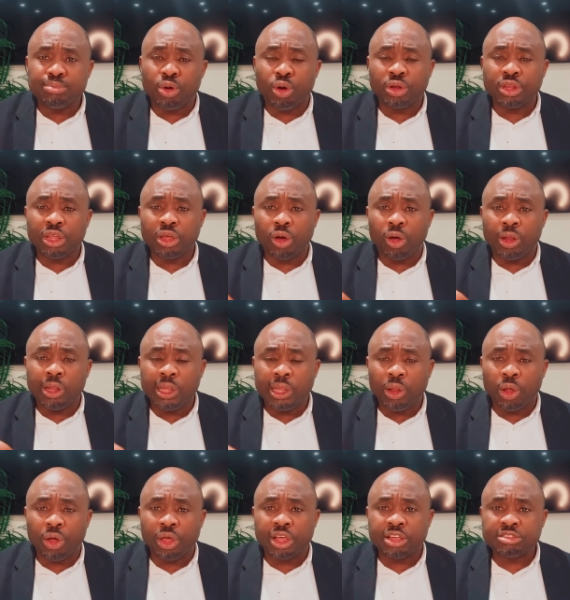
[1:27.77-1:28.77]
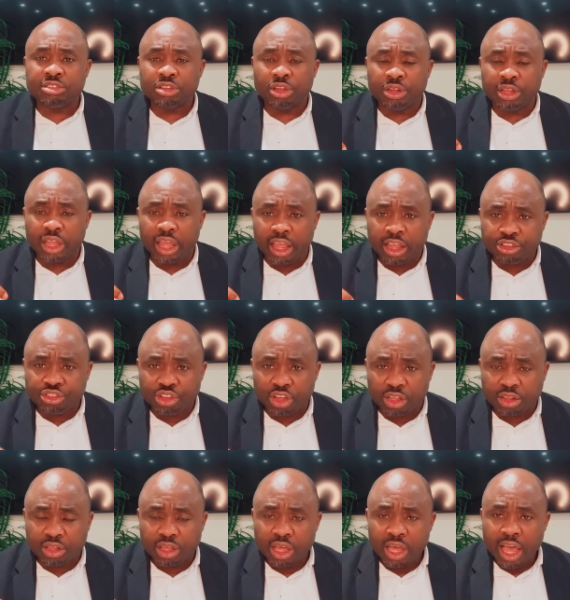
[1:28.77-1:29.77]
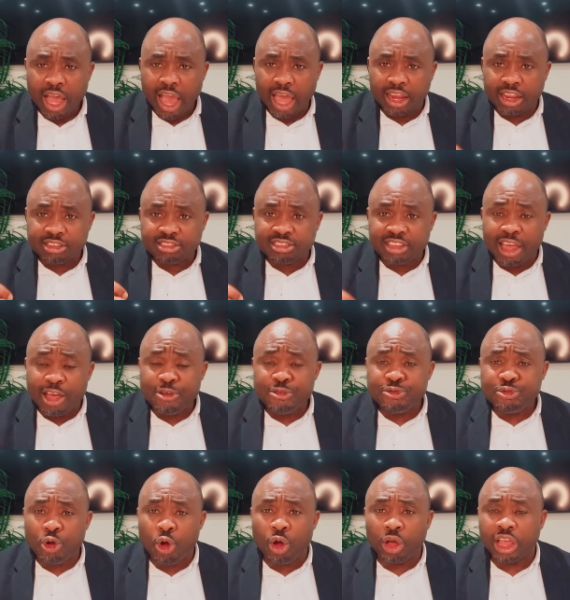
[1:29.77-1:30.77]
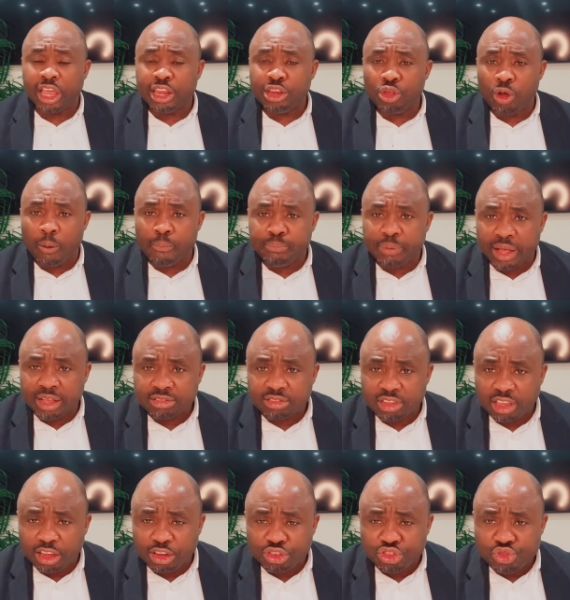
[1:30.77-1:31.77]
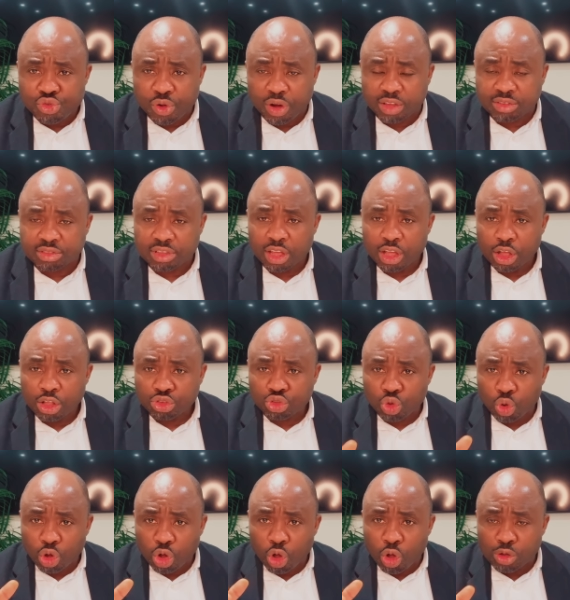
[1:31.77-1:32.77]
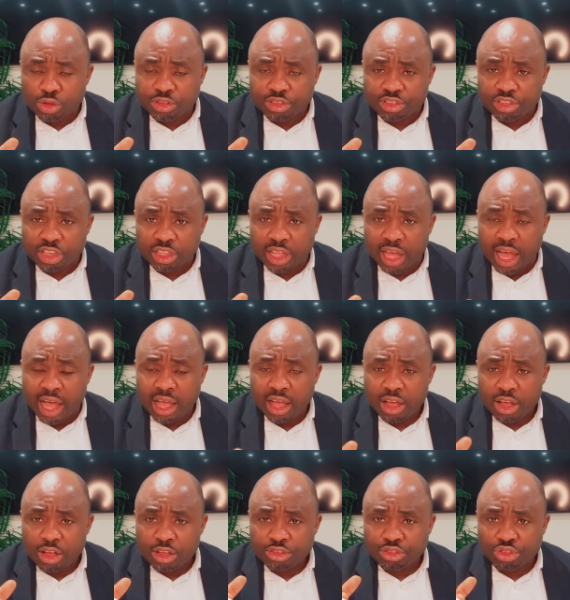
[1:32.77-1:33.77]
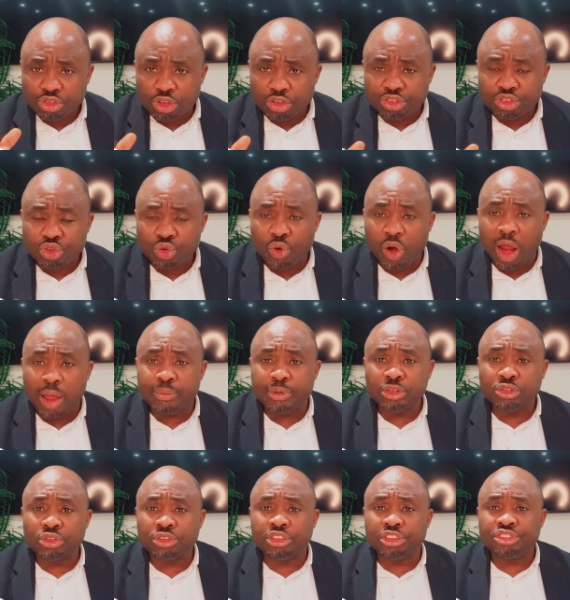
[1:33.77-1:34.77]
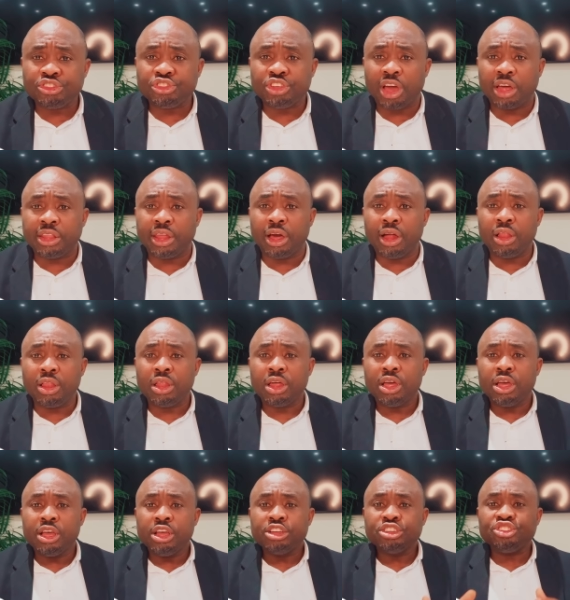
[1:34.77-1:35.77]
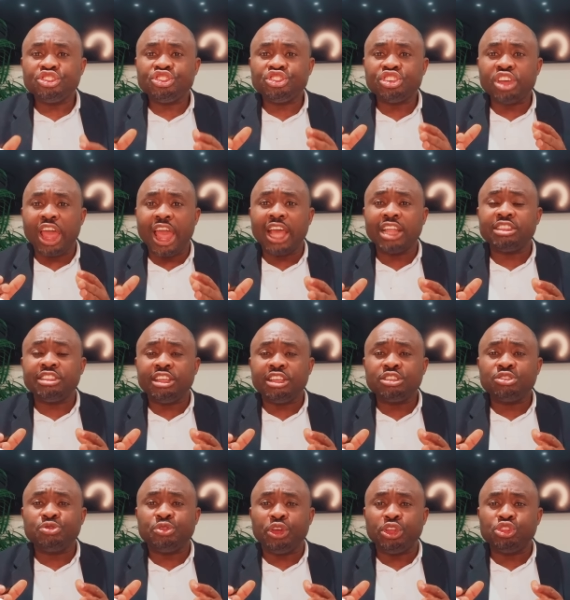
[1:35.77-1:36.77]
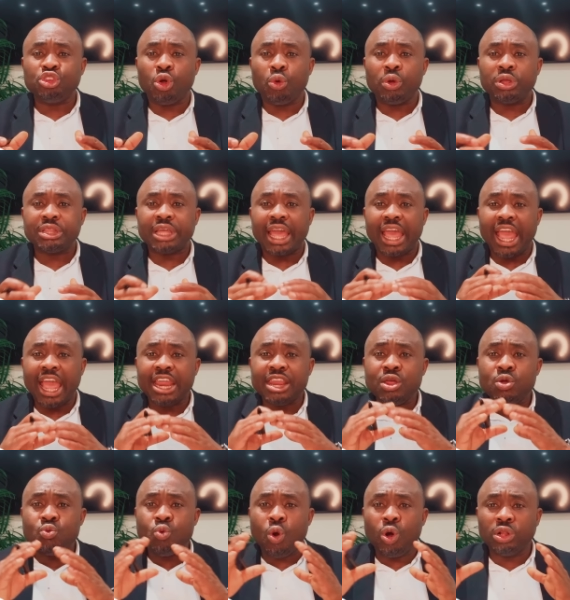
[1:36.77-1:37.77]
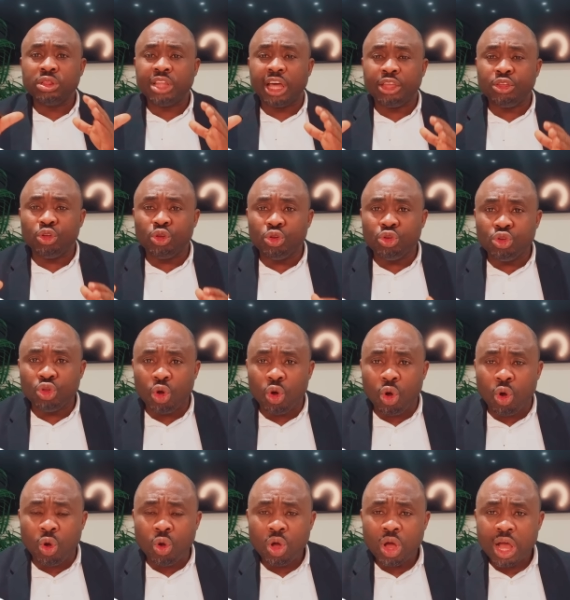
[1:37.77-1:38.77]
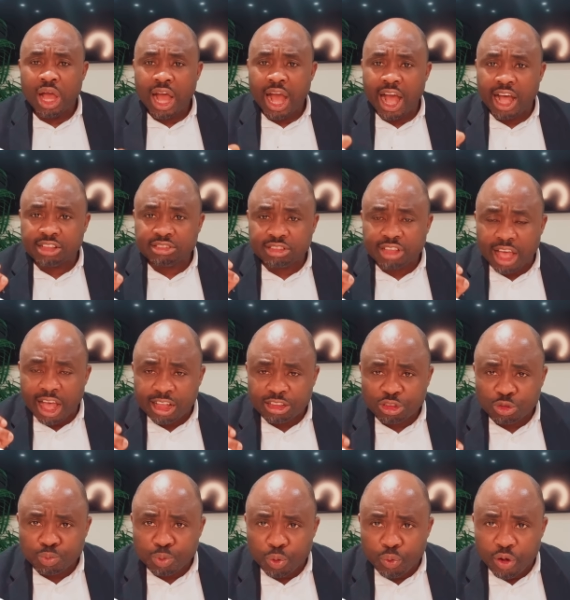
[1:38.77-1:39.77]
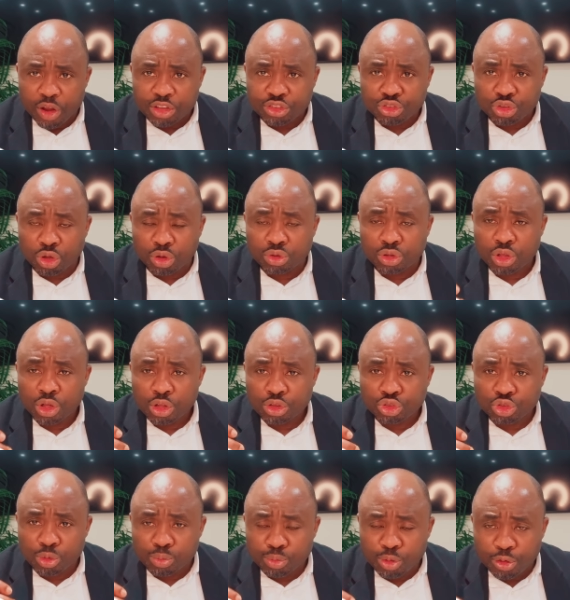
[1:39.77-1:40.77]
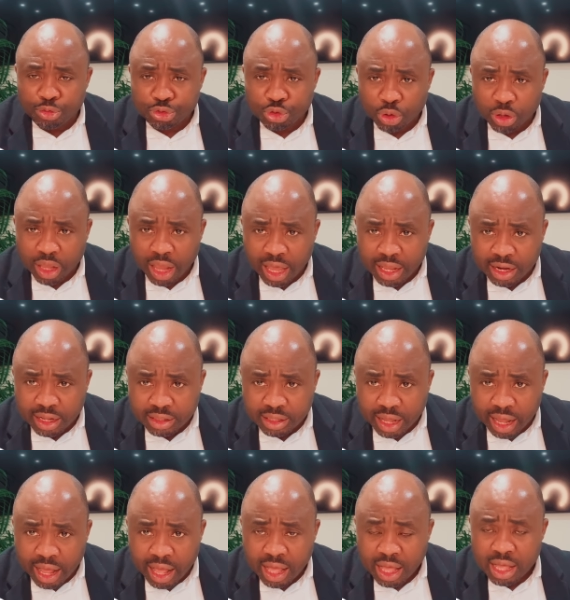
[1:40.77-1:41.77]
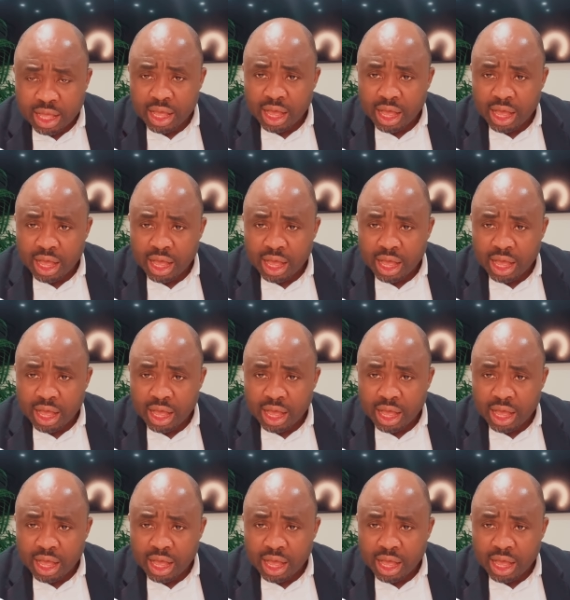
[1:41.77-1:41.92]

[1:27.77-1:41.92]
money on lawyers and agents. And it's therefore in your best interest to consider subscribing to this channel. Share this video with anyone that you know has aspiration to move to Canada,